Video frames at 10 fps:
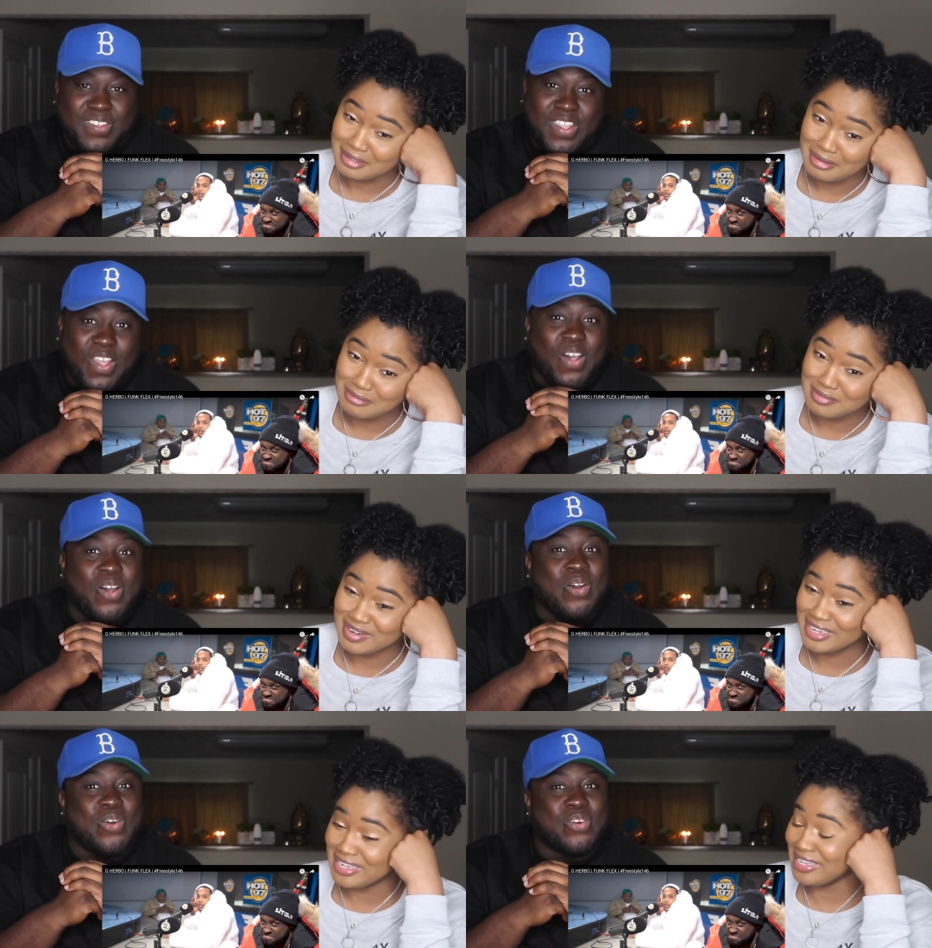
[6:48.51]

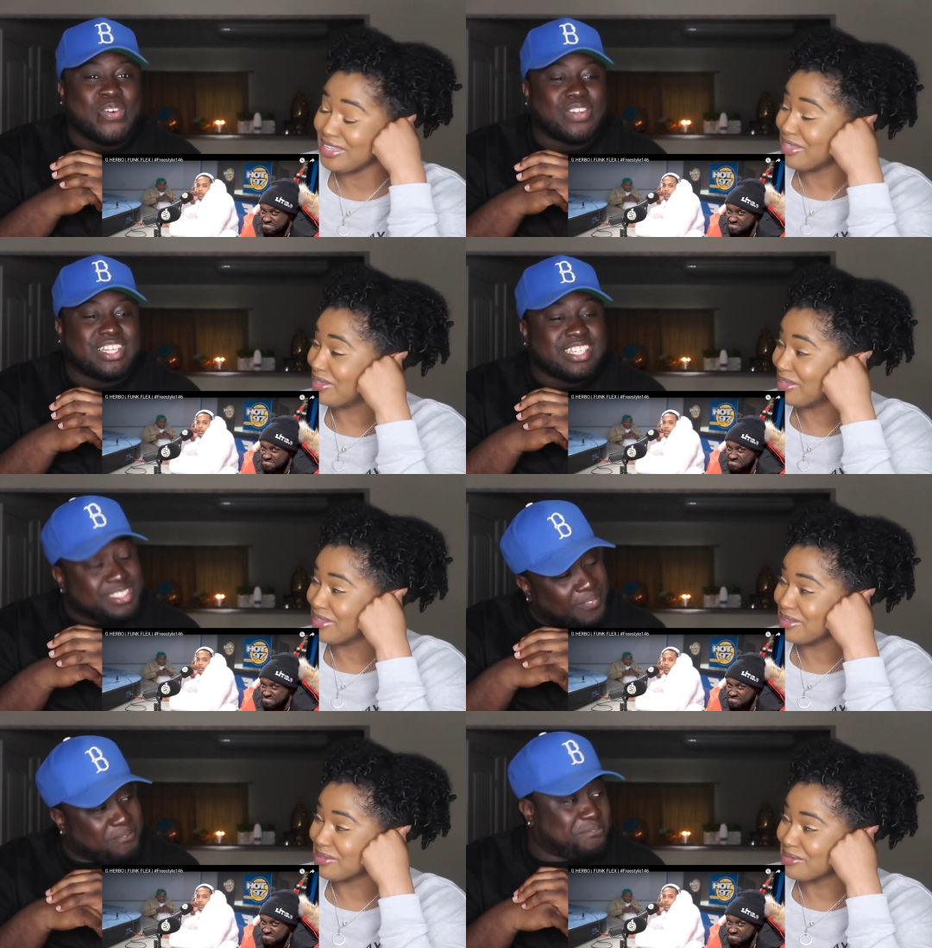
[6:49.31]
Speaker 1: Yo, right.
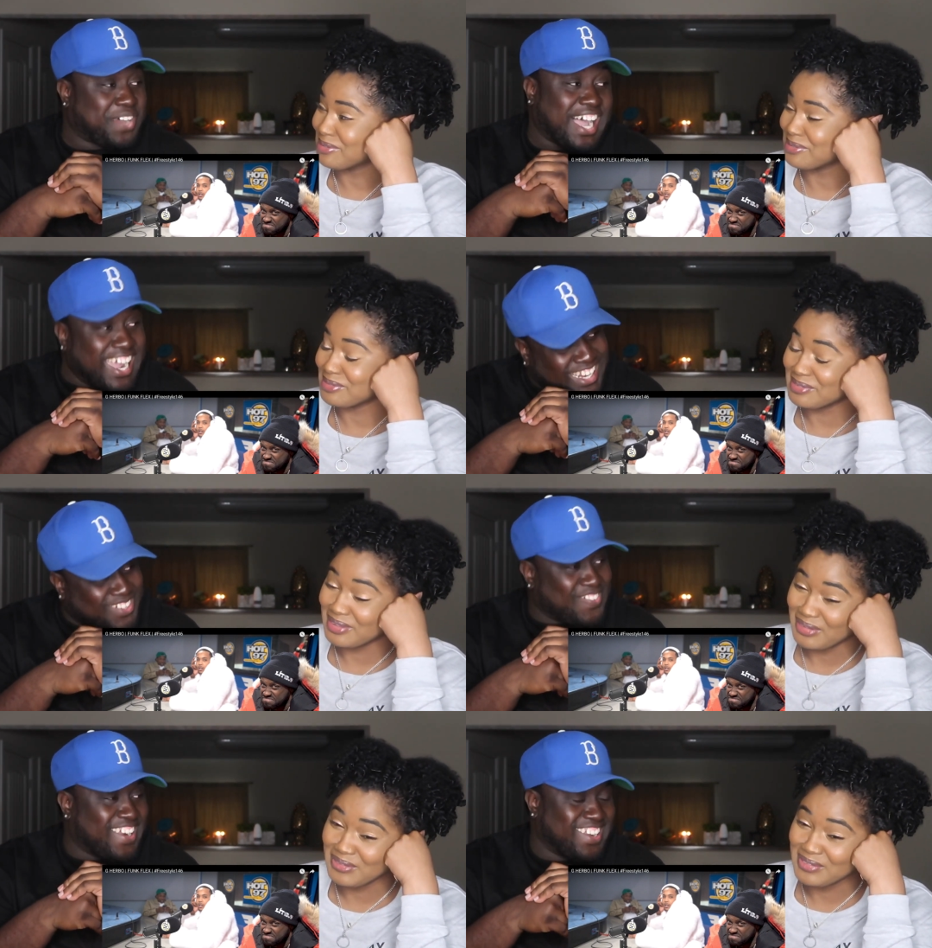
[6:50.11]
this some
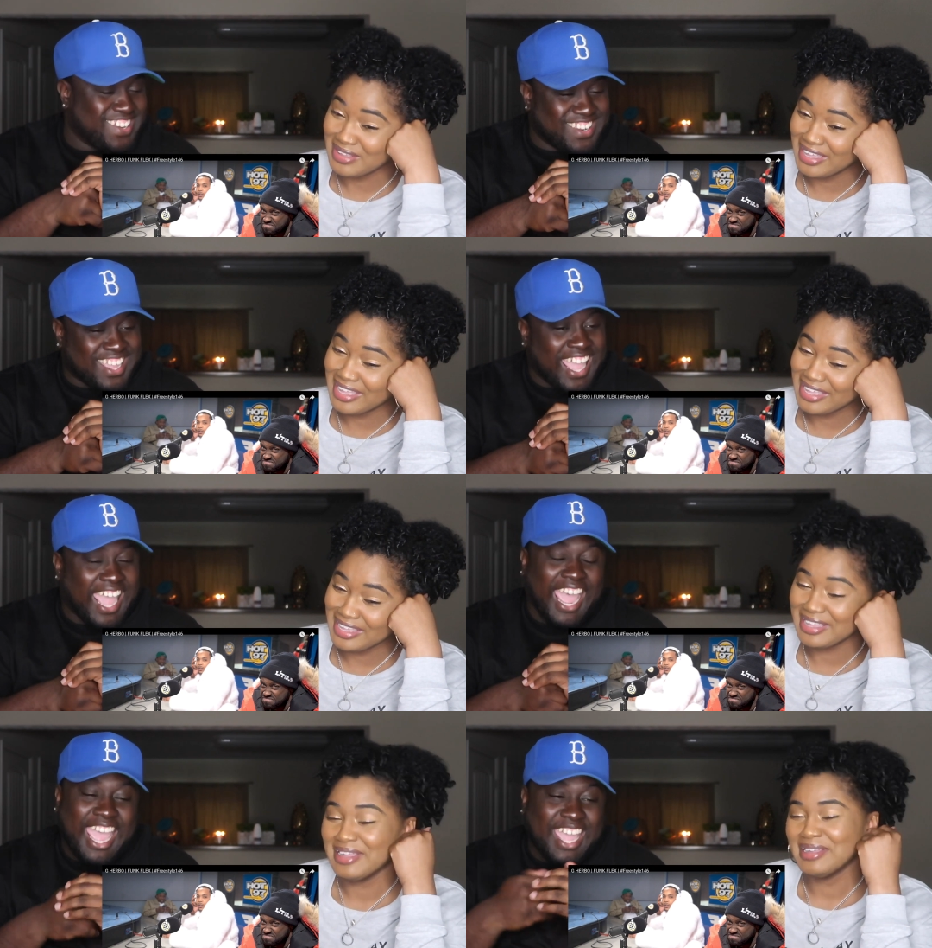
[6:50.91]
fire right okay. here.
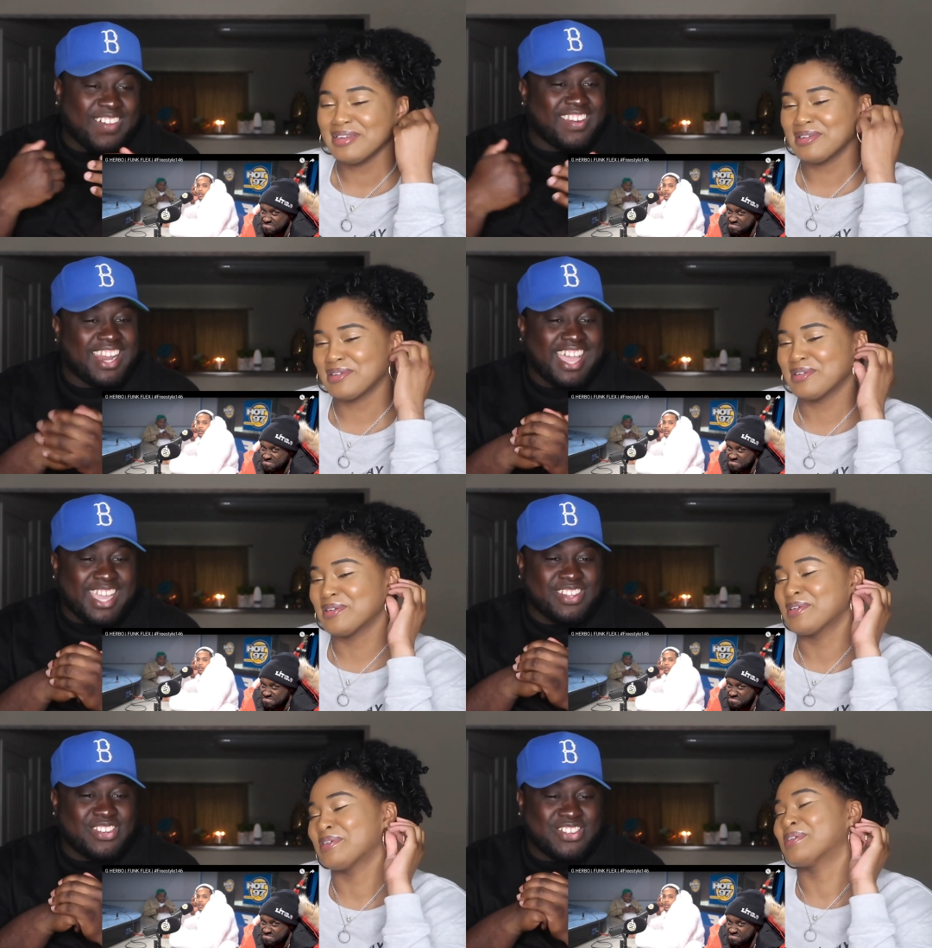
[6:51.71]
I ain't going
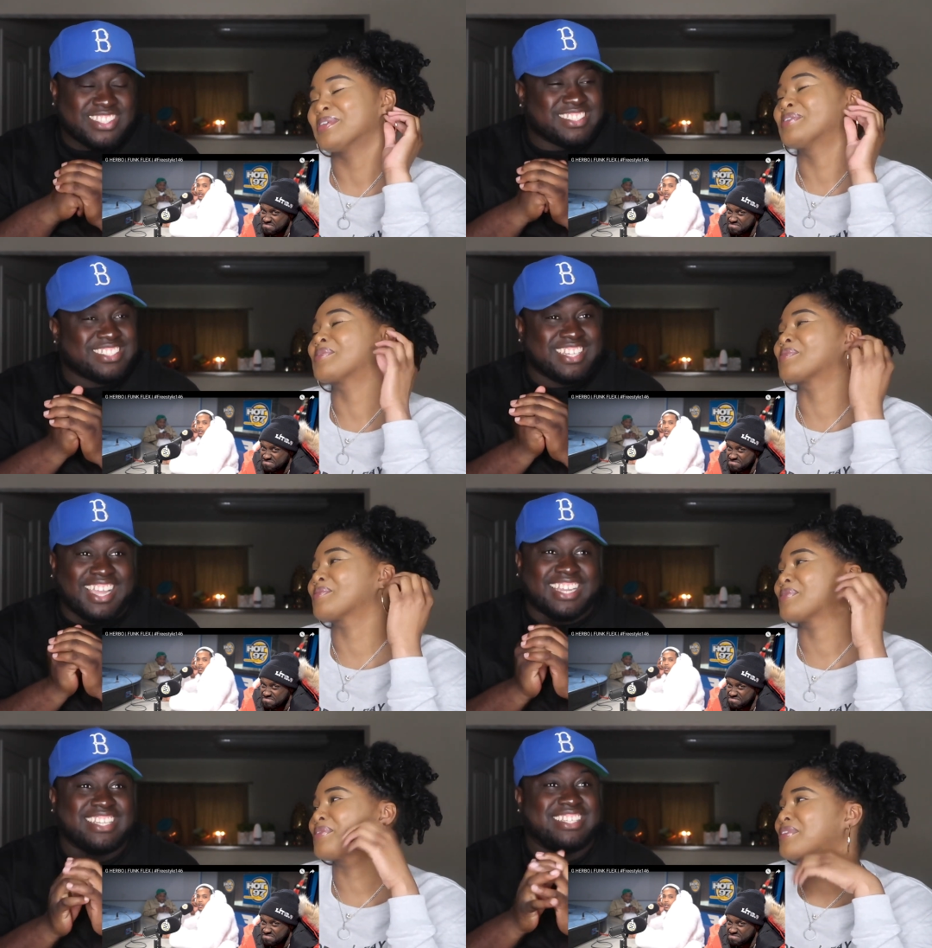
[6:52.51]
lie, you know it's
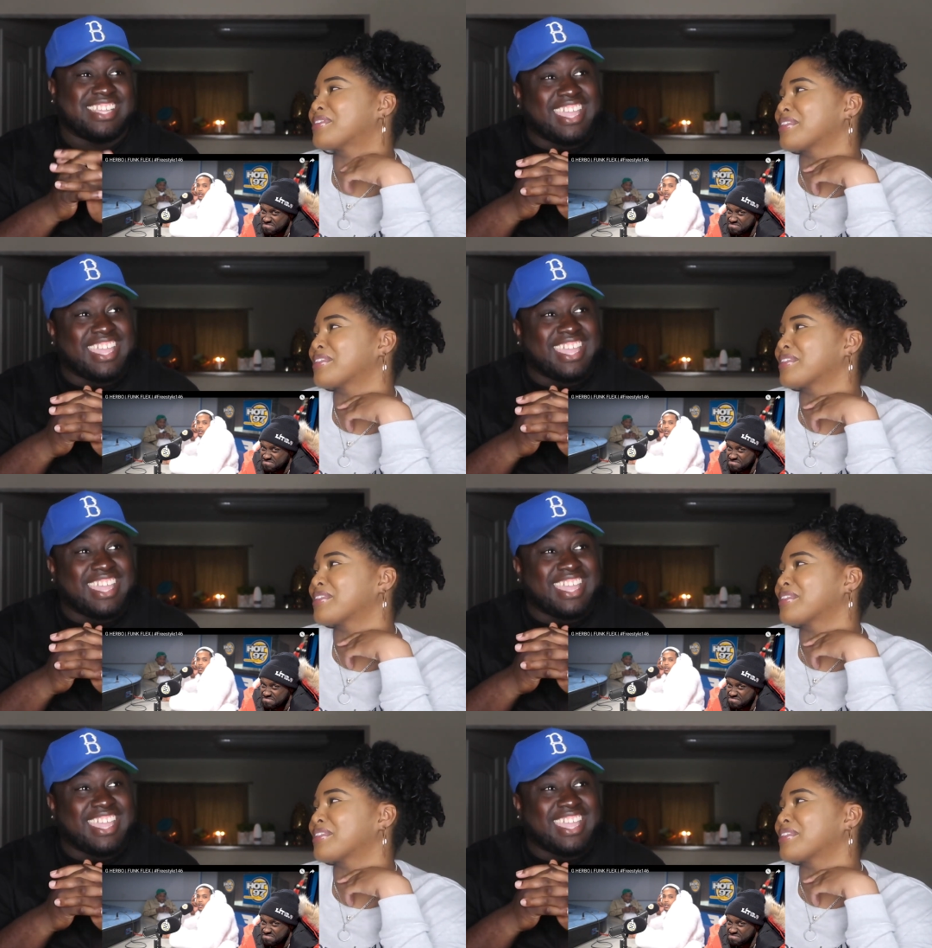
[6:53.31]
like